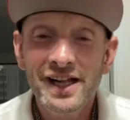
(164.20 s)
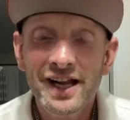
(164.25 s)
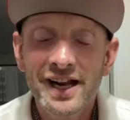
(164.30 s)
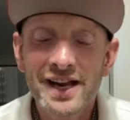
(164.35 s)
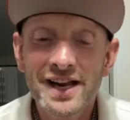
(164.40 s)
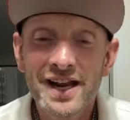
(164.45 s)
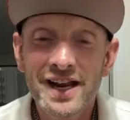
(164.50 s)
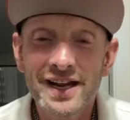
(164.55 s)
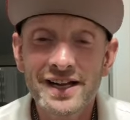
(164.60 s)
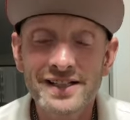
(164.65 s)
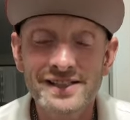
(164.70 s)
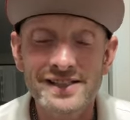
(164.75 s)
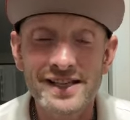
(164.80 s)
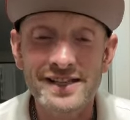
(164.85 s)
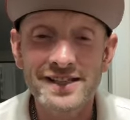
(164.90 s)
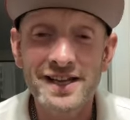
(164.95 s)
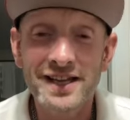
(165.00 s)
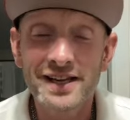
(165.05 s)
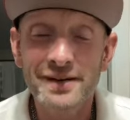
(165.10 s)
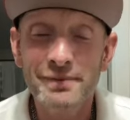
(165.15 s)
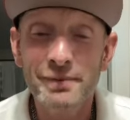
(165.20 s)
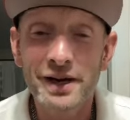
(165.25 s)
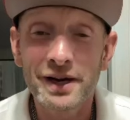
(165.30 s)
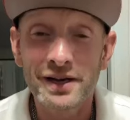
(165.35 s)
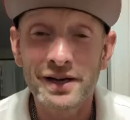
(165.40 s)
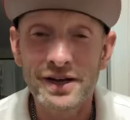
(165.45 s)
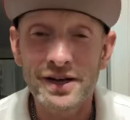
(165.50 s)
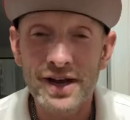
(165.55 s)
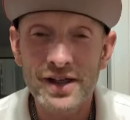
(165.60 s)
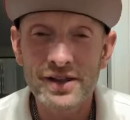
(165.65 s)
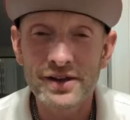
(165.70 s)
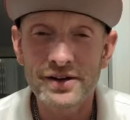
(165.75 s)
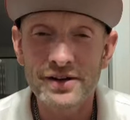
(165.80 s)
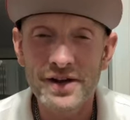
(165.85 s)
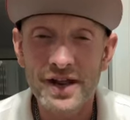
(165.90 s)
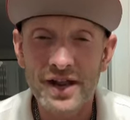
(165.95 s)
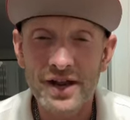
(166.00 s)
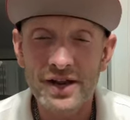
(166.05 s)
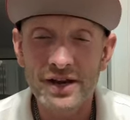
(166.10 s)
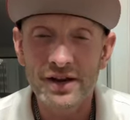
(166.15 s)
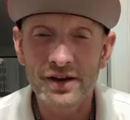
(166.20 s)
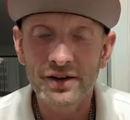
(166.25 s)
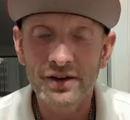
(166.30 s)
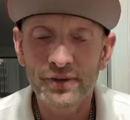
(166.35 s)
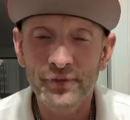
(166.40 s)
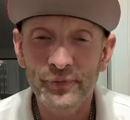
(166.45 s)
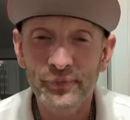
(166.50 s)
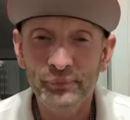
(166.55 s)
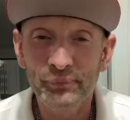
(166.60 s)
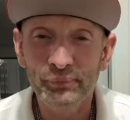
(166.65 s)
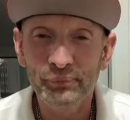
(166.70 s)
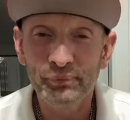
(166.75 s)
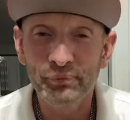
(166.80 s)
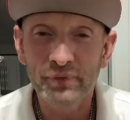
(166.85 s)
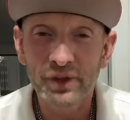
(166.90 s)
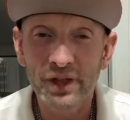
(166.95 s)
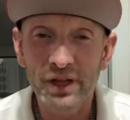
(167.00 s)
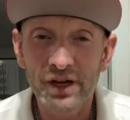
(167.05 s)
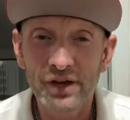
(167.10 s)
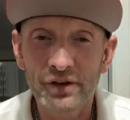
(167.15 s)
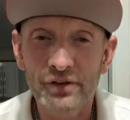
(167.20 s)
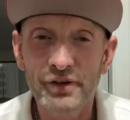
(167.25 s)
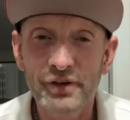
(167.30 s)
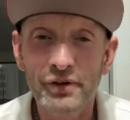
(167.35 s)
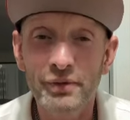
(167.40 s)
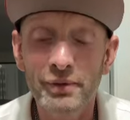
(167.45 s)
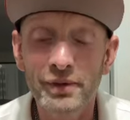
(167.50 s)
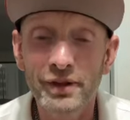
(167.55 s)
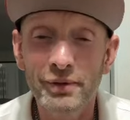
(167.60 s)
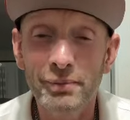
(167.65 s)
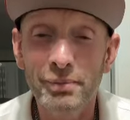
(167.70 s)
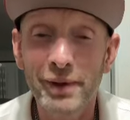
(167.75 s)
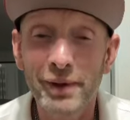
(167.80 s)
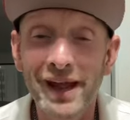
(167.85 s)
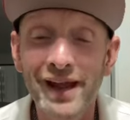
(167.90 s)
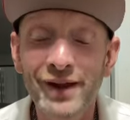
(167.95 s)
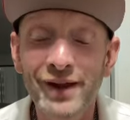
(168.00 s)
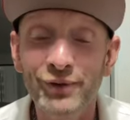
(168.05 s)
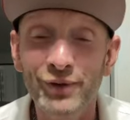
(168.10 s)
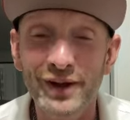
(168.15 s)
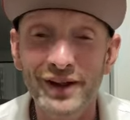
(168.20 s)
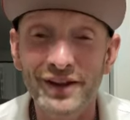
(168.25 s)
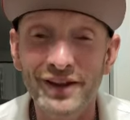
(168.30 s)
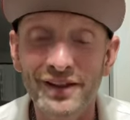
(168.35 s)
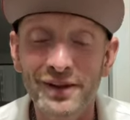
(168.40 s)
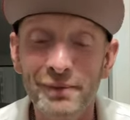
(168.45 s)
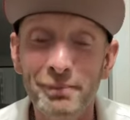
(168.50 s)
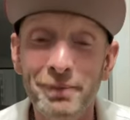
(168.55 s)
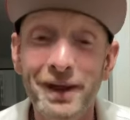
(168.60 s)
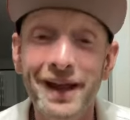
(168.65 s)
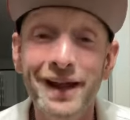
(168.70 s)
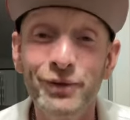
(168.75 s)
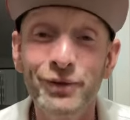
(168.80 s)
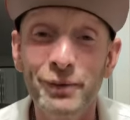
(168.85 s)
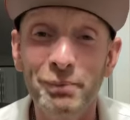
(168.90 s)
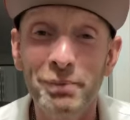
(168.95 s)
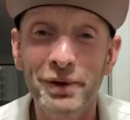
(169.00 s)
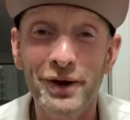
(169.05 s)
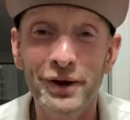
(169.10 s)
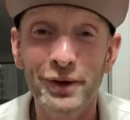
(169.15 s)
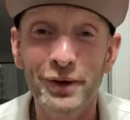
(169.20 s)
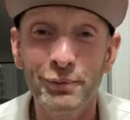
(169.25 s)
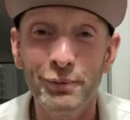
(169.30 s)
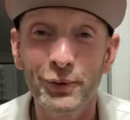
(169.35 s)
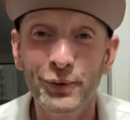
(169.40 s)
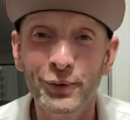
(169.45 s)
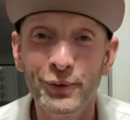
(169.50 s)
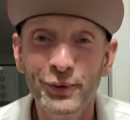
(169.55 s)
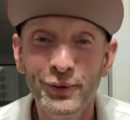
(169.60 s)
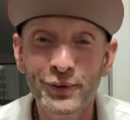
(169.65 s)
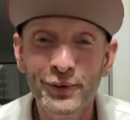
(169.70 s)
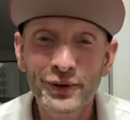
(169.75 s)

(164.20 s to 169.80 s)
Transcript: And I got to thinking about another dinner, you know, the, the banquet, the banquet parable.